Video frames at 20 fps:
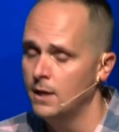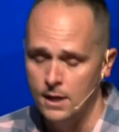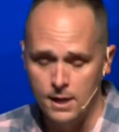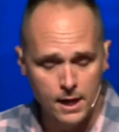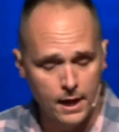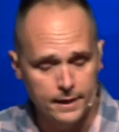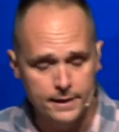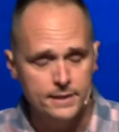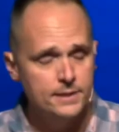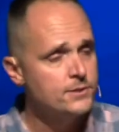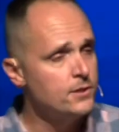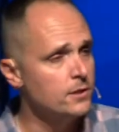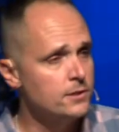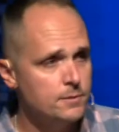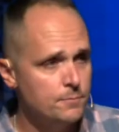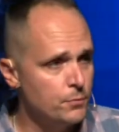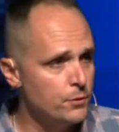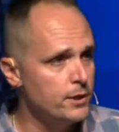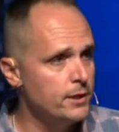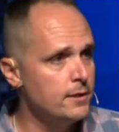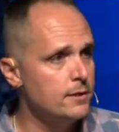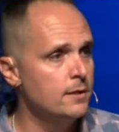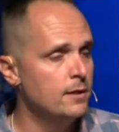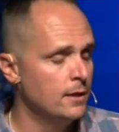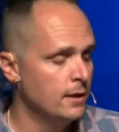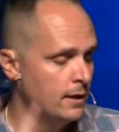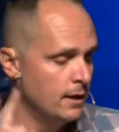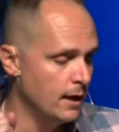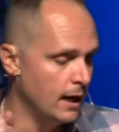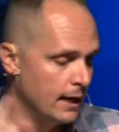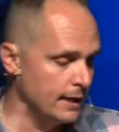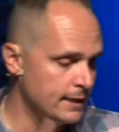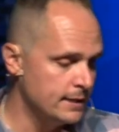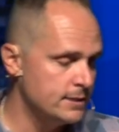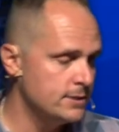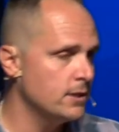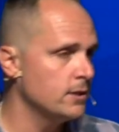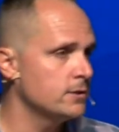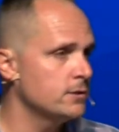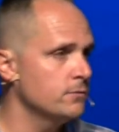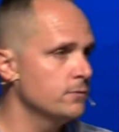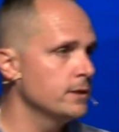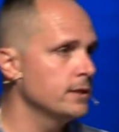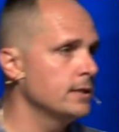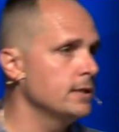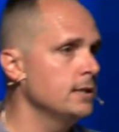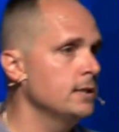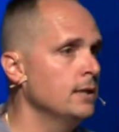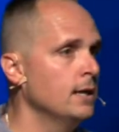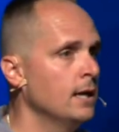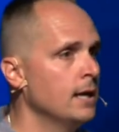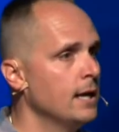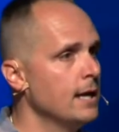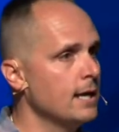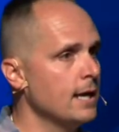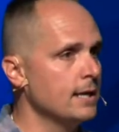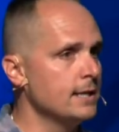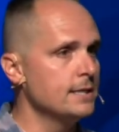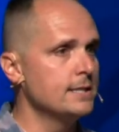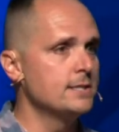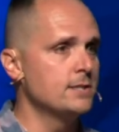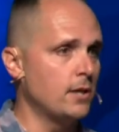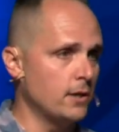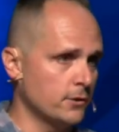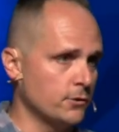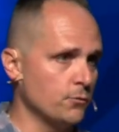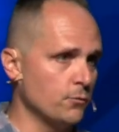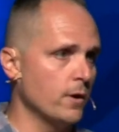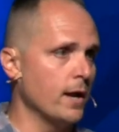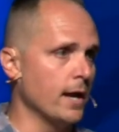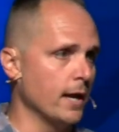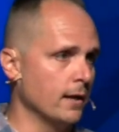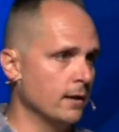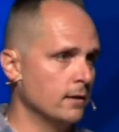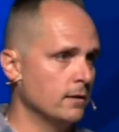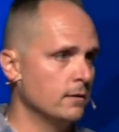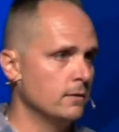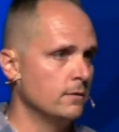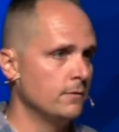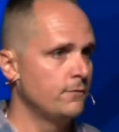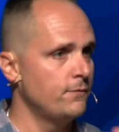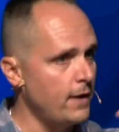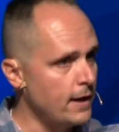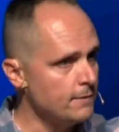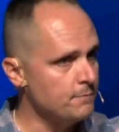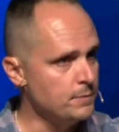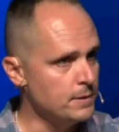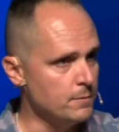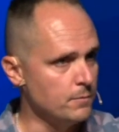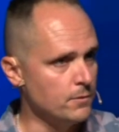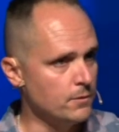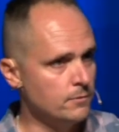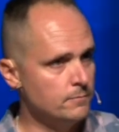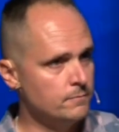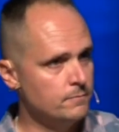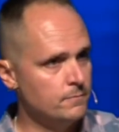I need to talk to Britt. I need to talk to Ricky, and I need to talk to Ray. Five people.